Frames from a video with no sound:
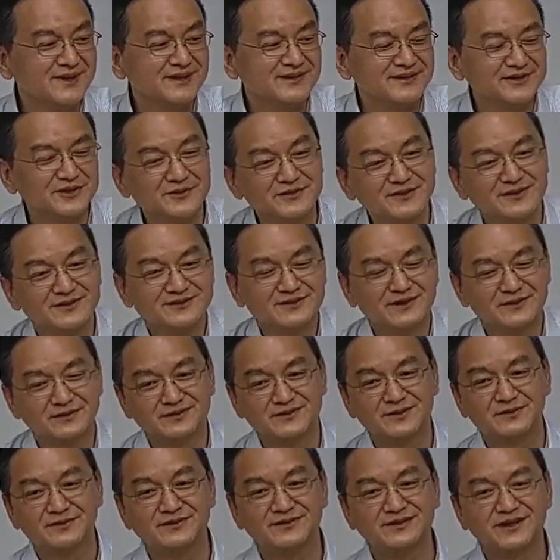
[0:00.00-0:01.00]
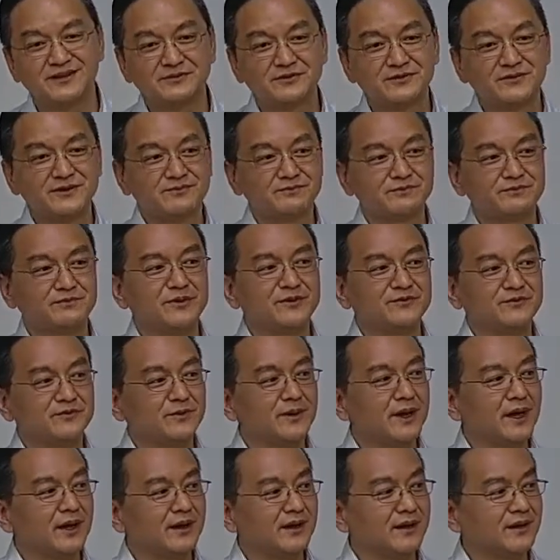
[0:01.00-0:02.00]
So, so, so essentially,
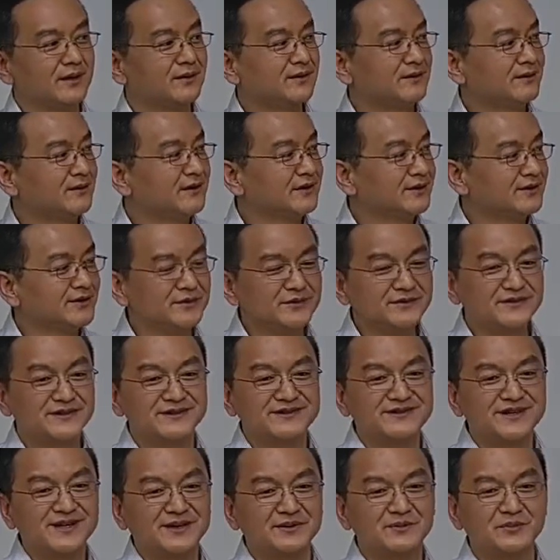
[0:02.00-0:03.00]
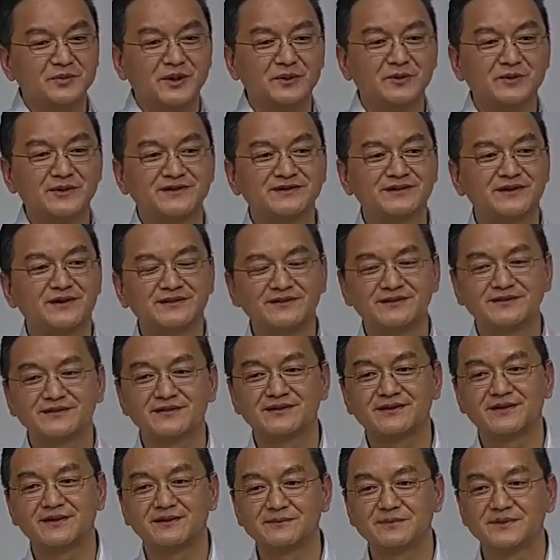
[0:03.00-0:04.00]
uh, during the time when we started
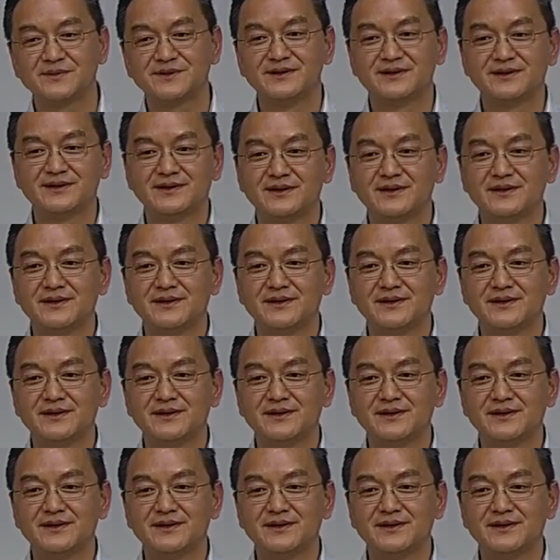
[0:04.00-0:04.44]
the company,